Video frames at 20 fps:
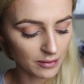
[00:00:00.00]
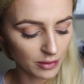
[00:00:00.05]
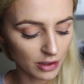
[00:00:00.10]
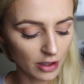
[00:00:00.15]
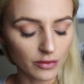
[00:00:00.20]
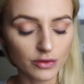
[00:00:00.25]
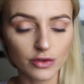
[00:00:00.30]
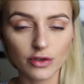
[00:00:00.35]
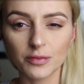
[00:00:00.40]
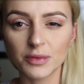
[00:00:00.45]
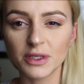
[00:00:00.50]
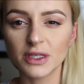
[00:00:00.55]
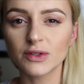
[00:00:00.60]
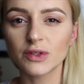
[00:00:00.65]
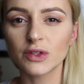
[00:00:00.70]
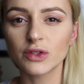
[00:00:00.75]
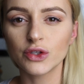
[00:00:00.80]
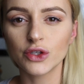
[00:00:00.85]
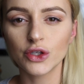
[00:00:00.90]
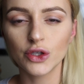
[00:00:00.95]
I'm going to be
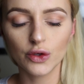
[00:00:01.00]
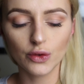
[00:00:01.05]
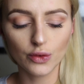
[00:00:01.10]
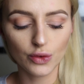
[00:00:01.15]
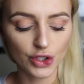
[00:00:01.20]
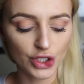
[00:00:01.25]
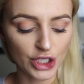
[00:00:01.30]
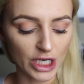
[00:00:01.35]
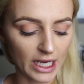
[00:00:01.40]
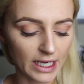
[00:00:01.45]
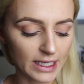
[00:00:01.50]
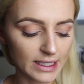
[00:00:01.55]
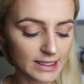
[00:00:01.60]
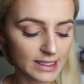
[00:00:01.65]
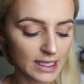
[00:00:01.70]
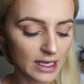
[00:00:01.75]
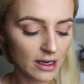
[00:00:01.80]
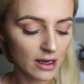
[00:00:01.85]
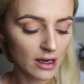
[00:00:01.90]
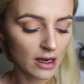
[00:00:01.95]
using two shades.
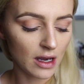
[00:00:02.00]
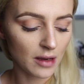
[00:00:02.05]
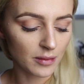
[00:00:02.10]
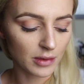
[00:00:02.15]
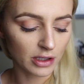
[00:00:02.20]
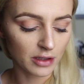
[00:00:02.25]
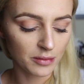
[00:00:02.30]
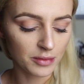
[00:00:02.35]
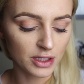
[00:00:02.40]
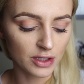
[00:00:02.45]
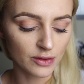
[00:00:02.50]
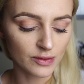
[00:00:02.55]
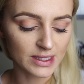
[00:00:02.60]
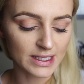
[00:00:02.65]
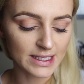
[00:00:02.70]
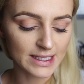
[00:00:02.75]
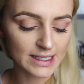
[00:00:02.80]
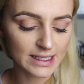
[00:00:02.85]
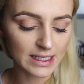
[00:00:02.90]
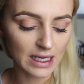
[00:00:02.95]
I'm going to be
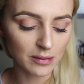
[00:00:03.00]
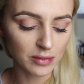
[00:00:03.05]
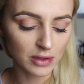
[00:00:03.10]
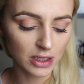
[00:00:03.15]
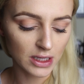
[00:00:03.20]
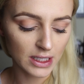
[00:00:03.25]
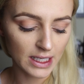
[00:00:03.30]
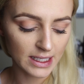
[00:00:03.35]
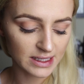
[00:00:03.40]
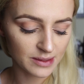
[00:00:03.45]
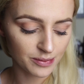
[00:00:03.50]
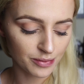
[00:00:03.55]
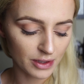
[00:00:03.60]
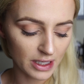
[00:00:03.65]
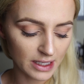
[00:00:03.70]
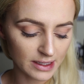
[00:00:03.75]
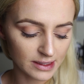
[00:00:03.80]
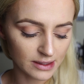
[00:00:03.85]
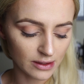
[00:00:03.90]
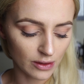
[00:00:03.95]
using SABLE,
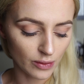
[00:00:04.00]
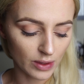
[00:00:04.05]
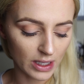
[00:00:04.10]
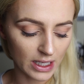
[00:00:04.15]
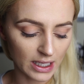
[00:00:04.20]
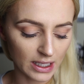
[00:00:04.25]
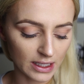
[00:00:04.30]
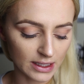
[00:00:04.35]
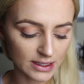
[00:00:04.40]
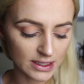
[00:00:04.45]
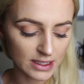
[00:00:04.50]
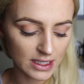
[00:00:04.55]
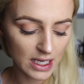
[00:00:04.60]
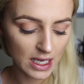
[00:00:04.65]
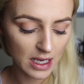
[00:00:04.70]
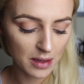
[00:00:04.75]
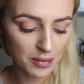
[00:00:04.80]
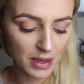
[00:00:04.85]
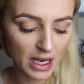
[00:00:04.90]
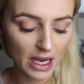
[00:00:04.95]
Espresso and
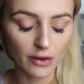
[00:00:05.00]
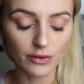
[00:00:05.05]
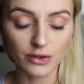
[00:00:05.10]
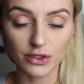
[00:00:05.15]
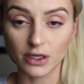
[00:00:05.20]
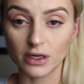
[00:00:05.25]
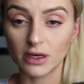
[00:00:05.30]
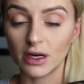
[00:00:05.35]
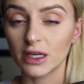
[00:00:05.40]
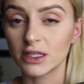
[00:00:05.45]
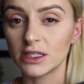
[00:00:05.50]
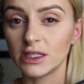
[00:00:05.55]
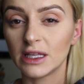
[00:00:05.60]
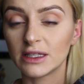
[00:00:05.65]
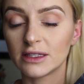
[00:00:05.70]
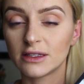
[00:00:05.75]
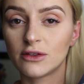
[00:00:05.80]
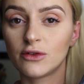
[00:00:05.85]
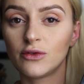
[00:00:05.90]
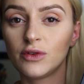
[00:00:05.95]
PEWTER. Actually
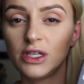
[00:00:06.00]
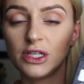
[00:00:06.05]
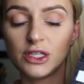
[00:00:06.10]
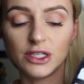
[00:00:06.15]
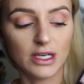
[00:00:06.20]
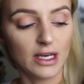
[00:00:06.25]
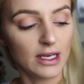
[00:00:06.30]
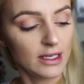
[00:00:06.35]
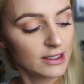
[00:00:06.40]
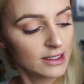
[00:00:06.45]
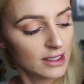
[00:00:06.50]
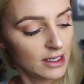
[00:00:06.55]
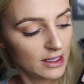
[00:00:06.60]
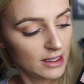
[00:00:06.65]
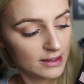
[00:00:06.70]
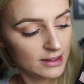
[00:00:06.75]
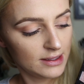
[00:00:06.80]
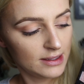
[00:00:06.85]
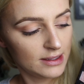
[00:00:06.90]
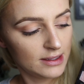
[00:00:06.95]
that's three shades.
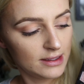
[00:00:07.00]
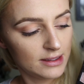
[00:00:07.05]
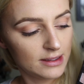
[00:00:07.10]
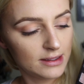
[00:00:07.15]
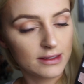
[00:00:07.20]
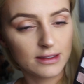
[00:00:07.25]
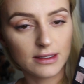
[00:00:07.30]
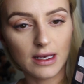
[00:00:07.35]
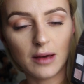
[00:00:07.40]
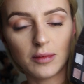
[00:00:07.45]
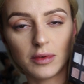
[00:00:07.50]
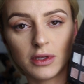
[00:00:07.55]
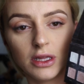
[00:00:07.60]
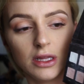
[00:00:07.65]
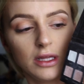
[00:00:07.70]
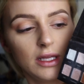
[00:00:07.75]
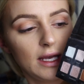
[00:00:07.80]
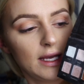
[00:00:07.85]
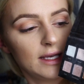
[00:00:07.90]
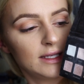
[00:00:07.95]

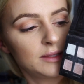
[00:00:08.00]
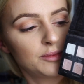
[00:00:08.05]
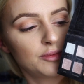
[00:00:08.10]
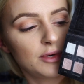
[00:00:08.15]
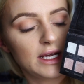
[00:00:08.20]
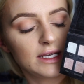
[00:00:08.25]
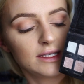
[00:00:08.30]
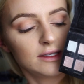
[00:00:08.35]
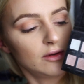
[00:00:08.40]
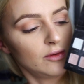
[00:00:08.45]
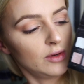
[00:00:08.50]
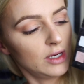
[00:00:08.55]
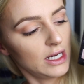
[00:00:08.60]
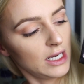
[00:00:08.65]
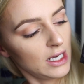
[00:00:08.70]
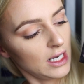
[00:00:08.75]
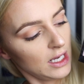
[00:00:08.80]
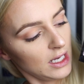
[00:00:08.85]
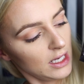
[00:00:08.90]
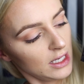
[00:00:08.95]
SABLE, Espresso
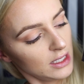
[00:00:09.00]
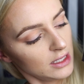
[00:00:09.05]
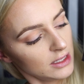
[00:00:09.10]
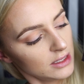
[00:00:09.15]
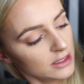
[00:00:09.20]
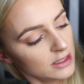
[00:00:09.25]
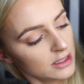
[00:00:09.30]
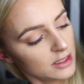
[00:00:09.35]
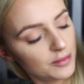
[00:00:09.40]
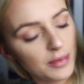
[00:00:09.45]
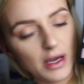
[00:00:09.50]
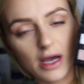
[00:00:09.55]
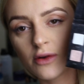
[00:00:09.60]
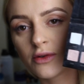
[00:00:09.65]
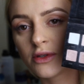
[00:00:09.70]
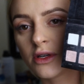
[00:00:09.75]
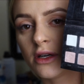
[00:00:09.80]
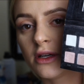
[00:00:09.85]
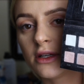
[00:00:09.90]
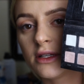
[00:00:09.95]
and
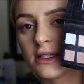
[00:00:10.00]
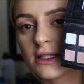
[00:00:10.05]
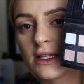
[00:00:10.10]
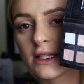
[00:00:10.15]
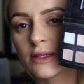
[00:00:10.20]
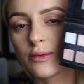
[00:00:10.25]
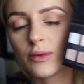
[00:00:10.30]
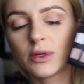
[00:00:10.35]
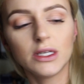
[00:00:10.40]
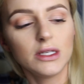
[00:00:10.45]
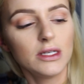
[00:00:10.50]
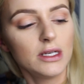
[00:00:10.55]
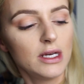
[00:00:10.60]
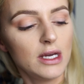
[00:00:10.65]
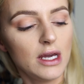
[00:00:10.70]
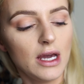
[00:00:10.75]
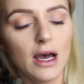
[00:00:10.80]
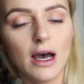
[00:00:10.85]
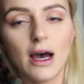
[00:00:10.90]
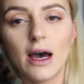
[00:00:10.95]
PEWTER is this one.
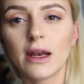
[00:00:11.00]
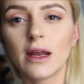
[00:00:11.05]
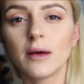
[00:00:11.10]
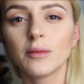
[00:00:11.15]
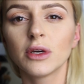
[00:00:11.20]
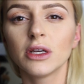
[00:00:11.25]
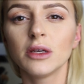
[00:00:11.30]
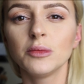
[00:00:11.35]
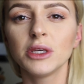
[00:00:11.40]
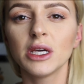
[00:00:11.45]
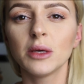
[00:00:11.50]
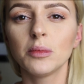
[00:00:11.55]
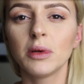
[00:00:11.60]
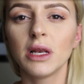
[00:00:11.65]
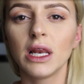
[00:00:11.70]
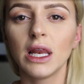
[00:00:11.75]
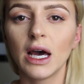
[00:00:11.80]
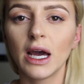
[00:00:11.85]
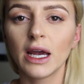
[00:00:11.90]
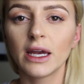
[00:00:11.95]
And I'm going to be
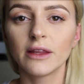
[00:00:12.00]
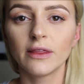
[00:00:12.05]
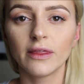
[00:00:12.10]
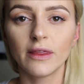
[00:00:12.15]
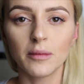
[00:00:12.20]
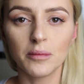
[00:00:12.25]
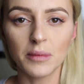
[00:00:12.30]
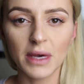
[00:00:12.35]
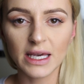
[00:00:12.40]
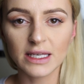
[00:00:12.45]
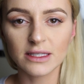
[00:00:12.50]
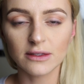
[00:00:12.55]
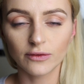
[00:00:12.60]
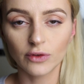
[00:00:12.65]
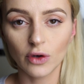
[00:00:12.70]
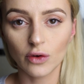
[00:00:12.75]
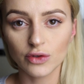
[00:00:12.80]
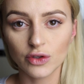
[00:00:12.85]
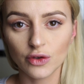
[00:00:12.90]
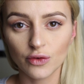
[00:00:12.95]
applying the mix of
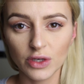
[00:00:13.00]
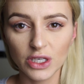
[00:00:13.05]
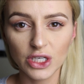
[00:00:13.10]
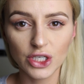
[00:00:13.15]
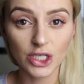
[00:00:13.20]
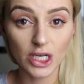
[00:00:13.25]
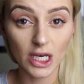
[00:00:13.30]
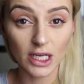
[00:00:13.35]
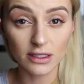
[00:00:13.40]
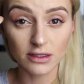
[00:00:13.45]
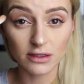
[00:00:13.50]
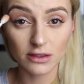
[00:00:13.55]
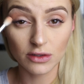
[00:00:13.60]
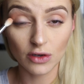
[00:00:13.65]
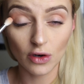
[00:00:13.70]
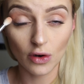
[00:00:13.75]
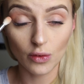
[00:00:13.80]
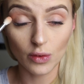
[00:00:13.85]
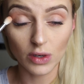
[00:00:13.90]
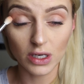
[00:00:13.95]
those three shades
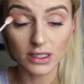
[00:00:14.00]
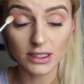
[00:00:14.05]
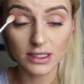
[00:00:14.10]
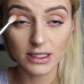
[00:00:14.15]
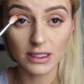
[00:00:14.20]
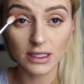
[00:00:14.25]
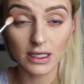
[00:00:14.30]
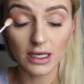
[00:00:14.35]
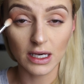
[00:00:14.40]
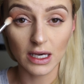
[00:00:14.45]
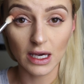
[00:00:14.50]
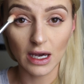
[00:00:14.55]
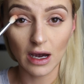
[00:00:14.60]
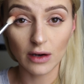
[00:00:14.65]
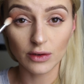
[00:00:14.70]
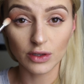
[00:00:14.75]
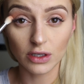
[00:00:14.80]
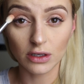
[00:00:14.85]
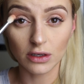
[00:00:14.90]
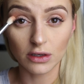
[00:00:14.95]
towards the
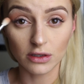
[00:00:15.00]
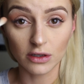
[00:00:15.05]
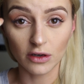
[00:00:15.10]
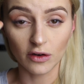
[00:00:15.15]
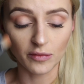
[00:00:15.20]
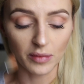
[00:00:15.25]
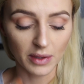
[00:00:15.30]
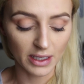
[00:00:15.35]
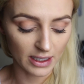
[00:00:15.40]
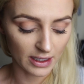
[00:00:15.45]
outer corner of my